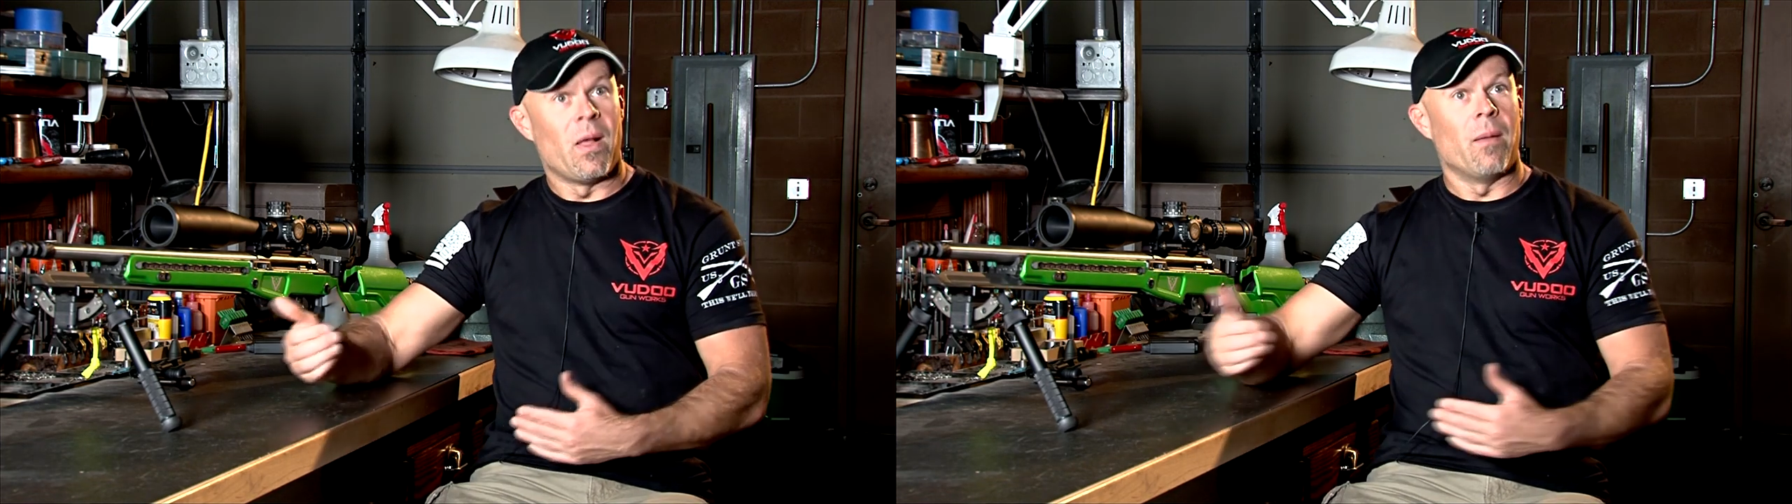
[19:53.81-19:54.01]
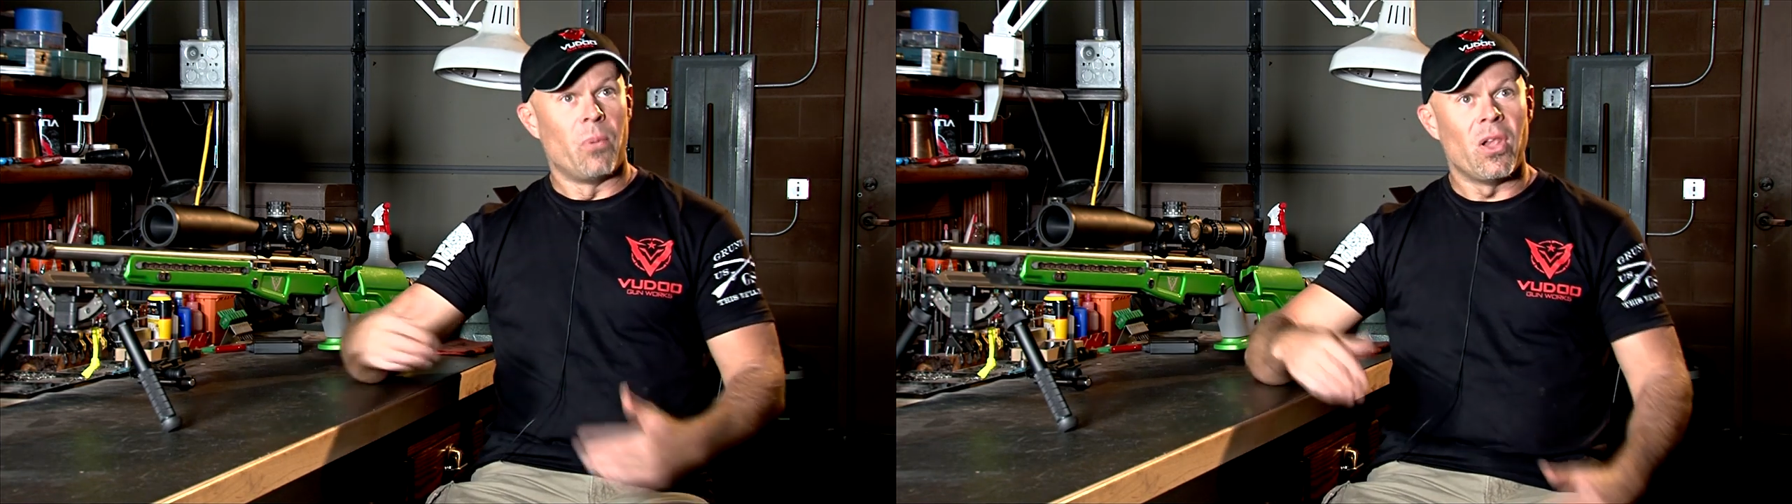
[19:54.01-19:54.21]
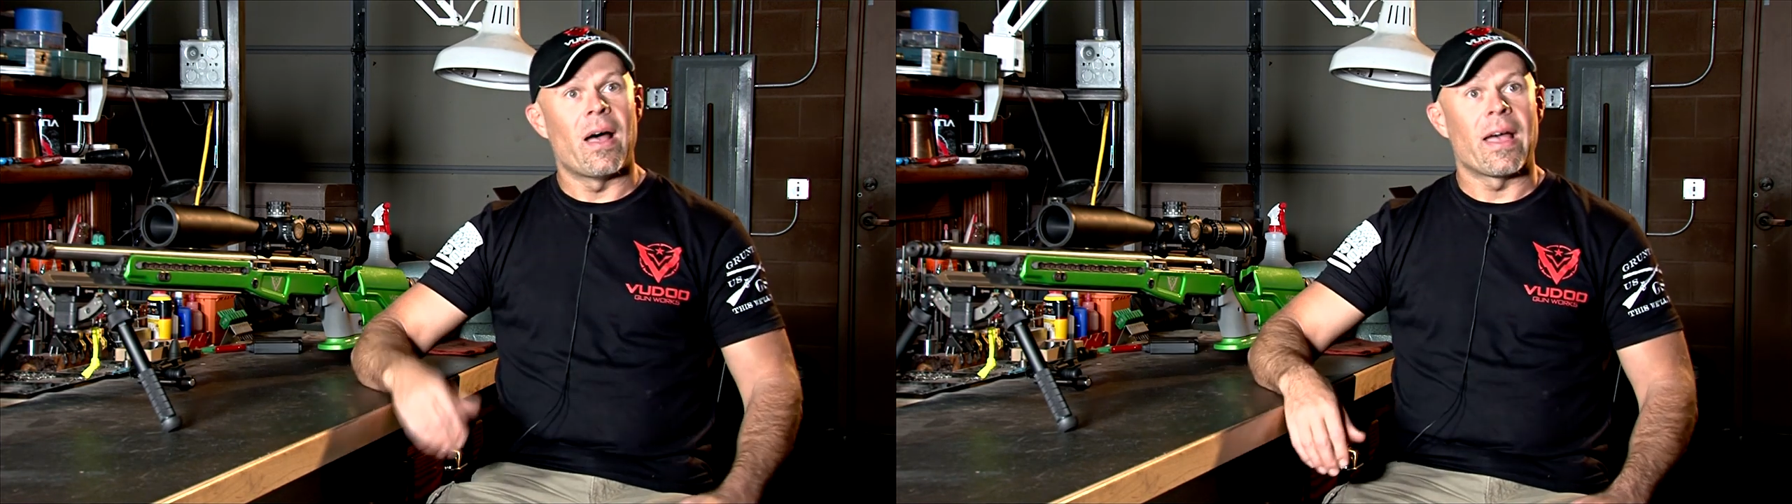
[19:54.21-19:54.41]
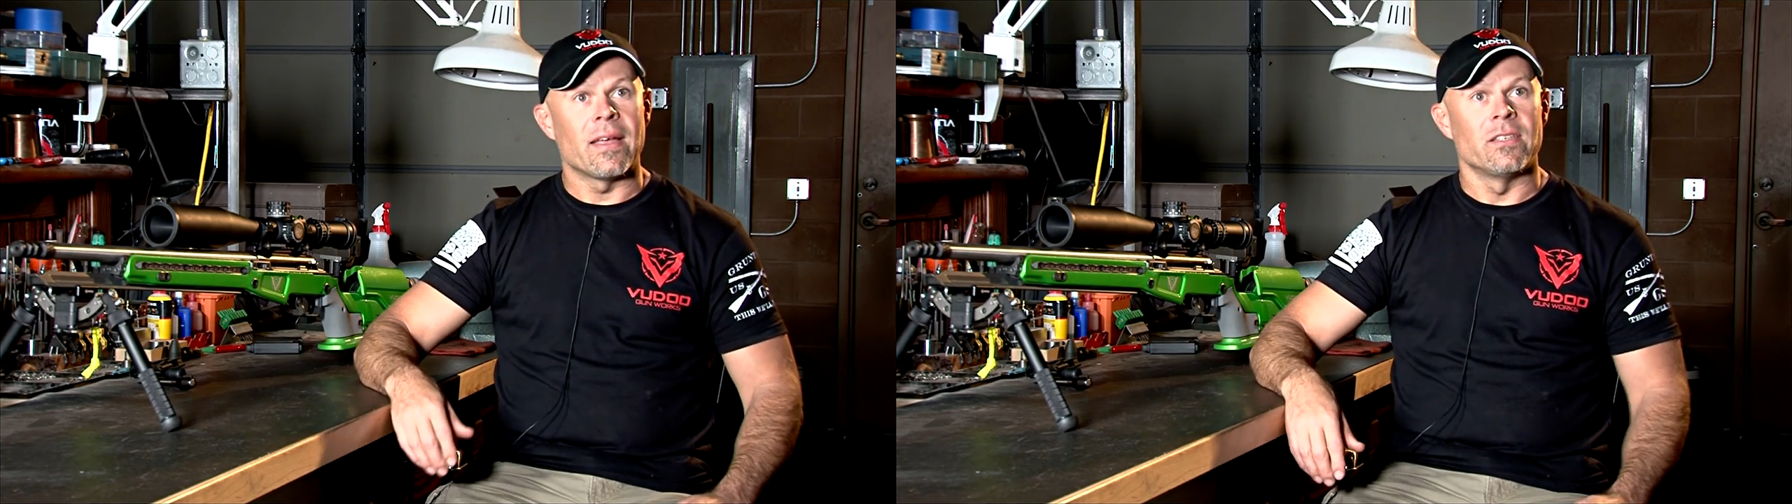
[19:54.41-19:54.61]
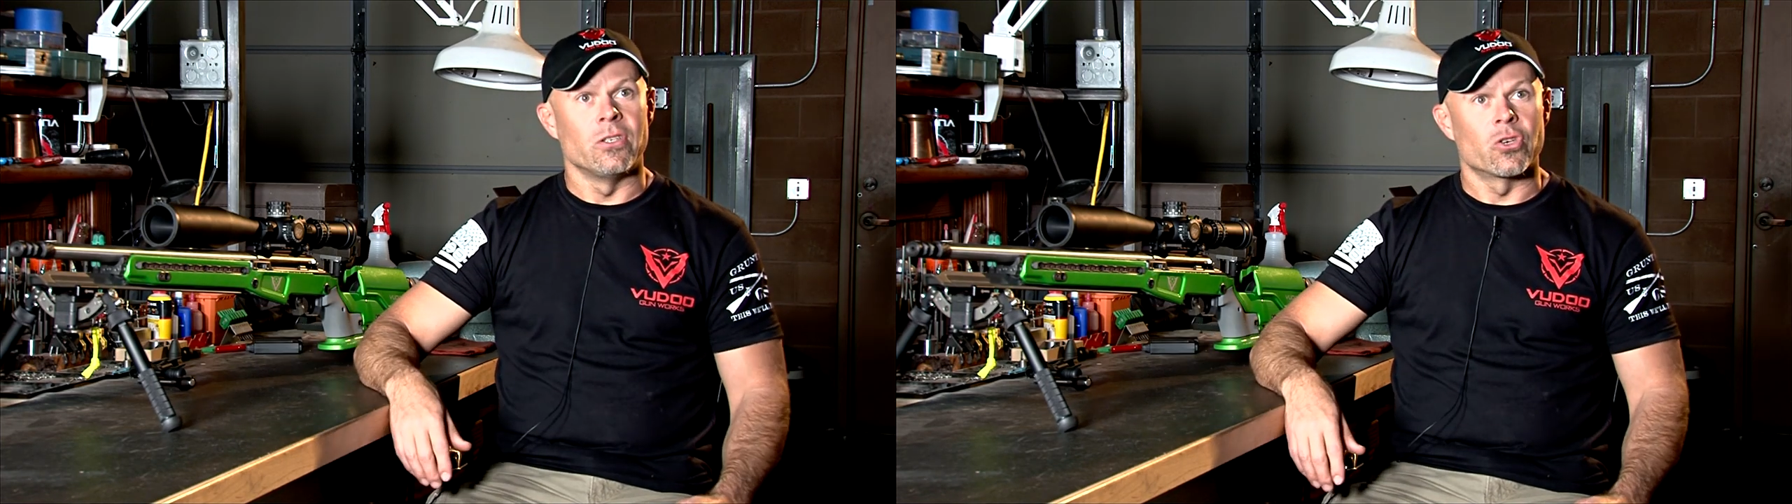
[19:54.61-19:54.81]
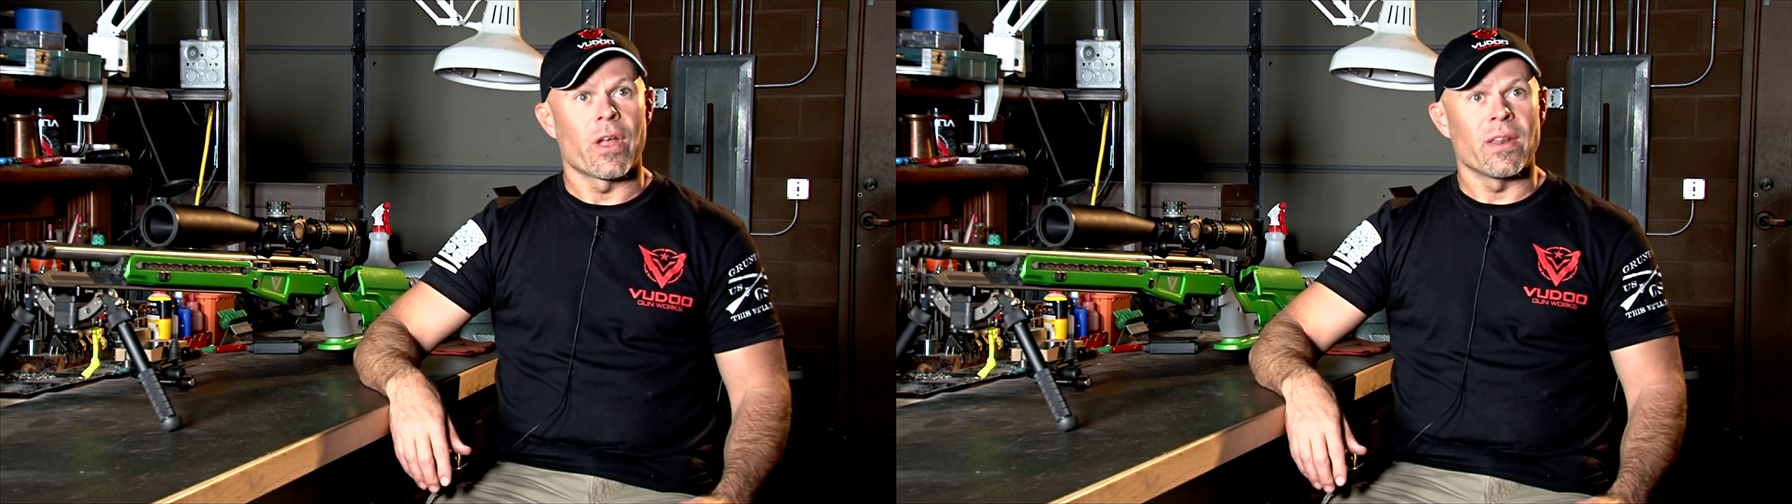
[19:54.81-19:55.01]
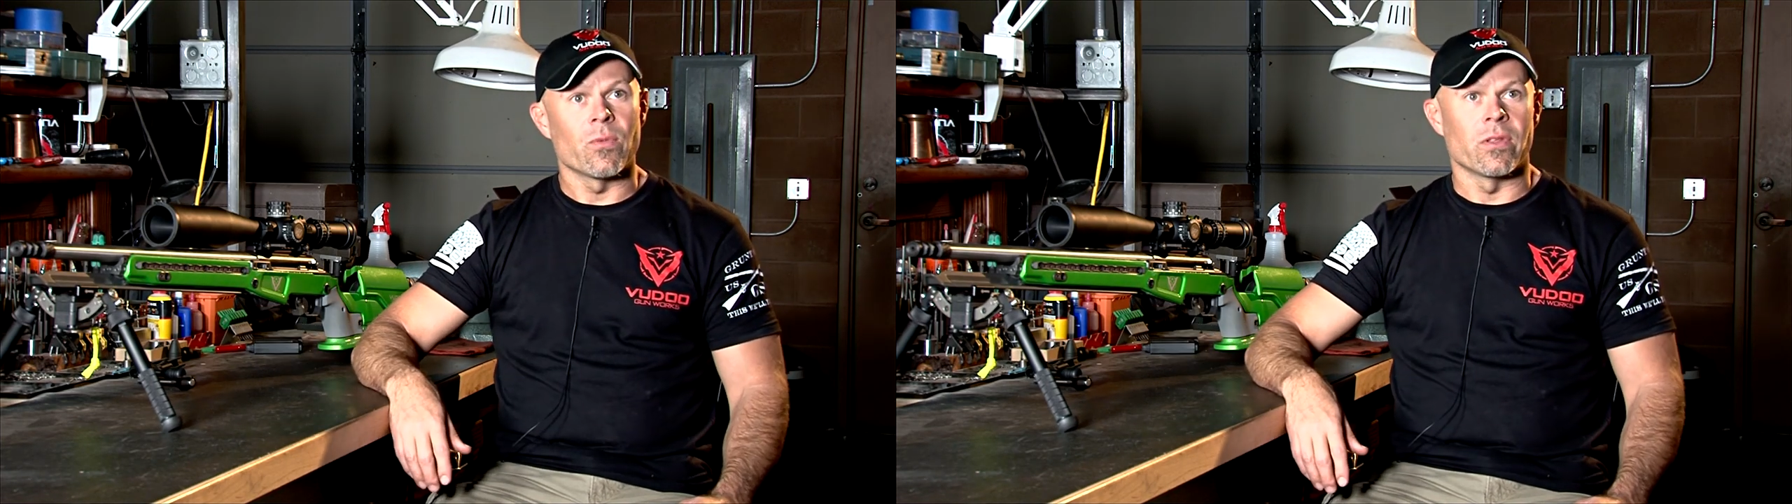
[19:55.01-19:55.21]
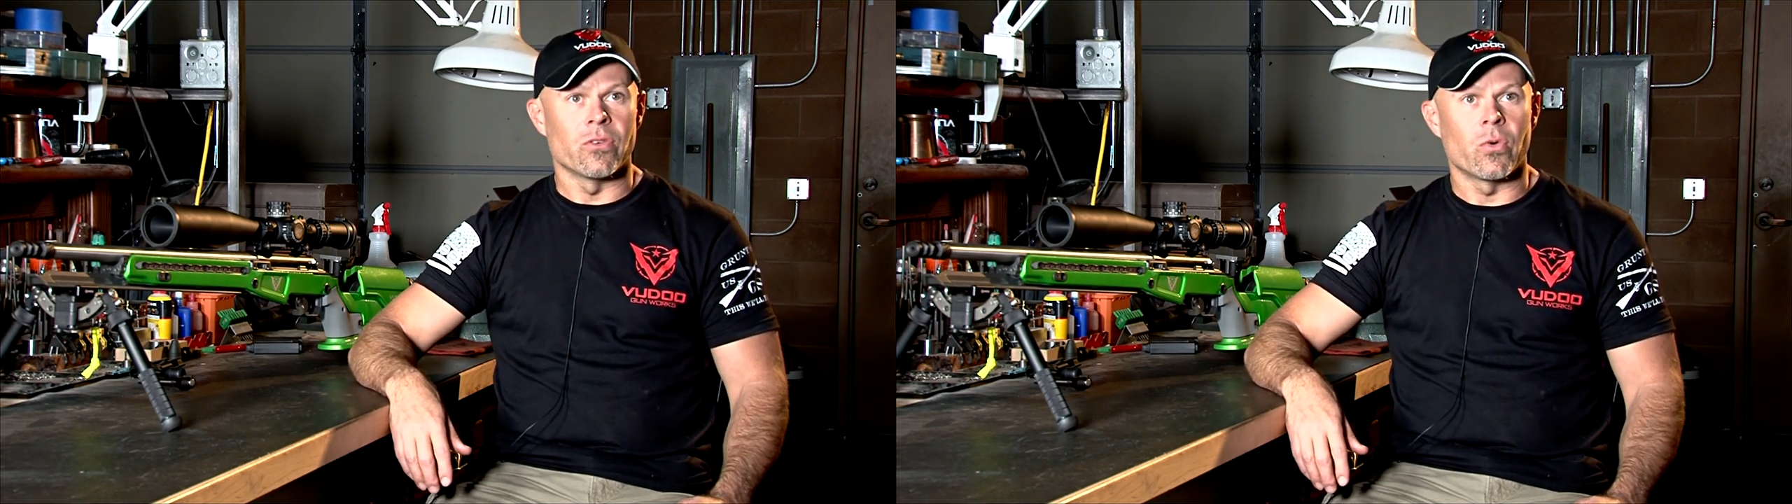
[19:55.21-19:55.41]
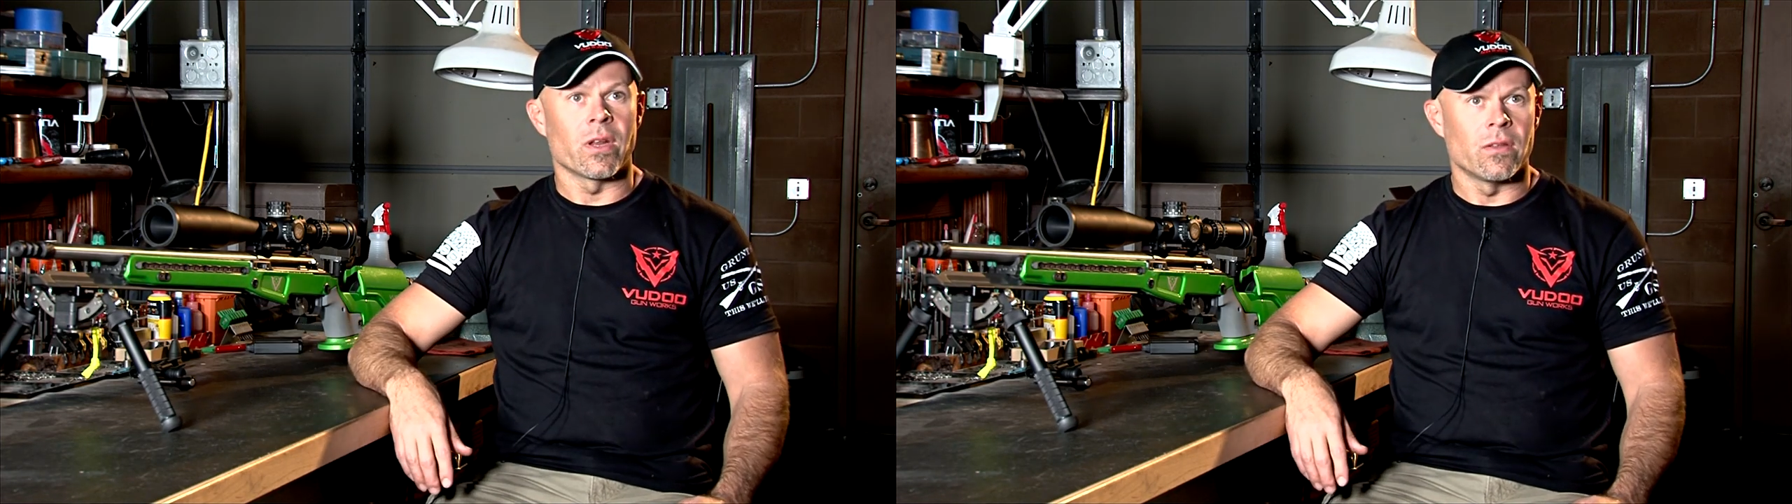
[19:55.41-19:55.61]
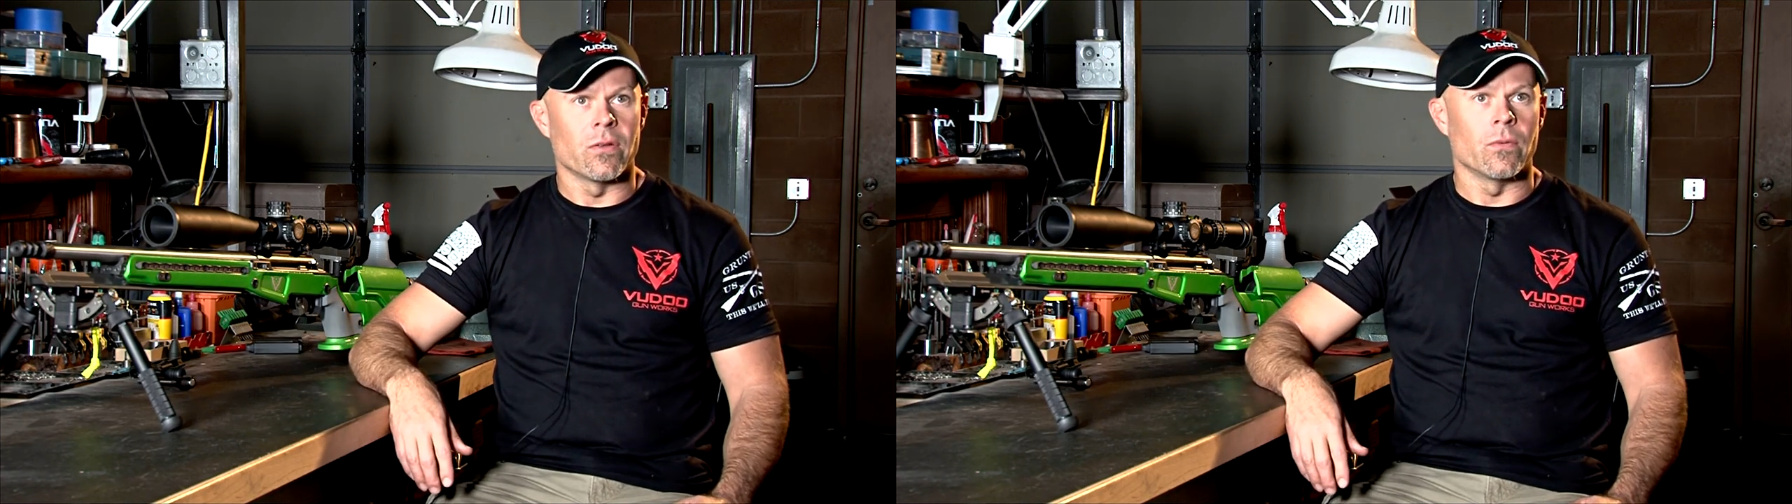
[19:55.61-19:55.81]
apply to training with your
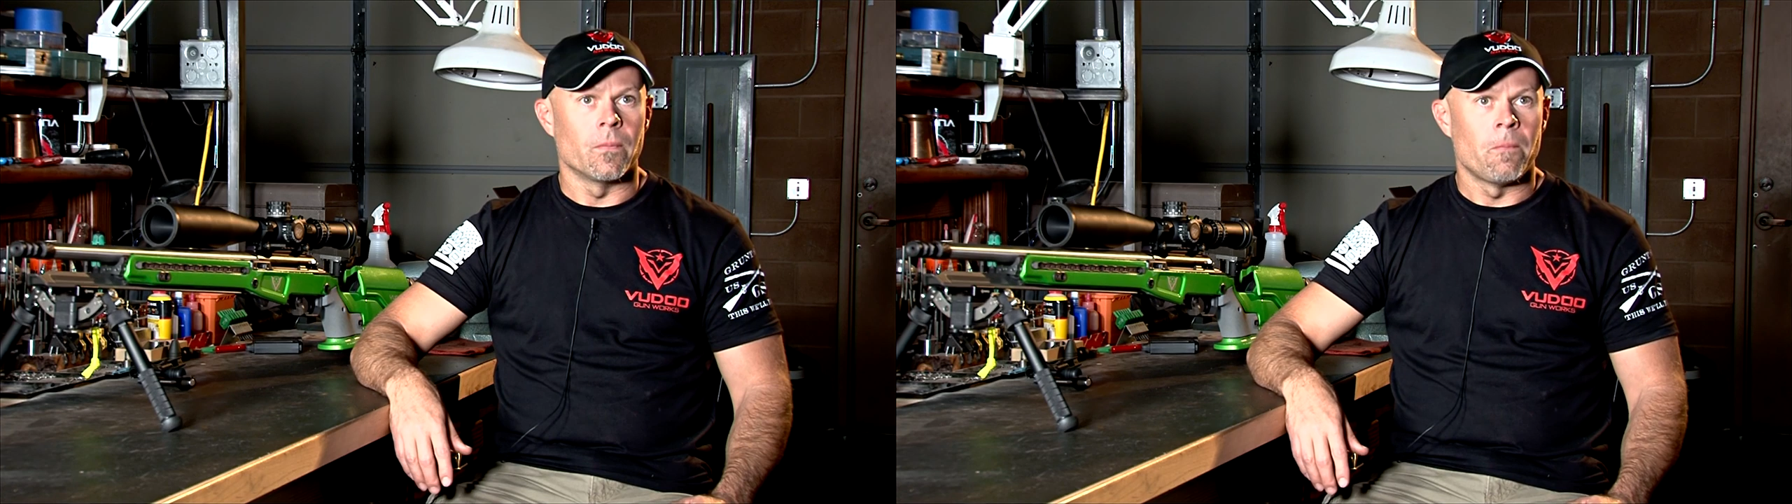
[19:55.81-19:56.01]
22.